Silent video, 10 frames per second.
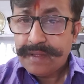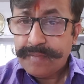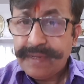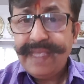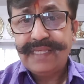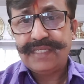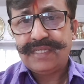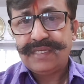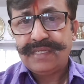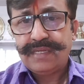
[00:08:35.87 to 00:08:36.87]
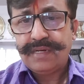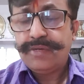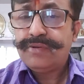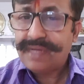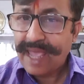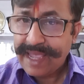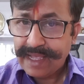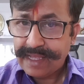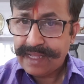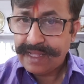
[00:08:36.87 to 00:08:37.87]
Please do
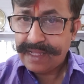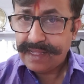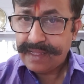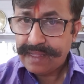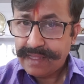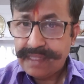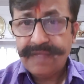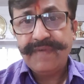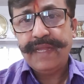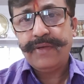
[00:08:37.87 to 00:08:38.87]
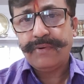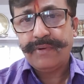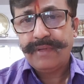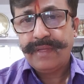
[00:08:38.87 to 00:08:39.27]
like the video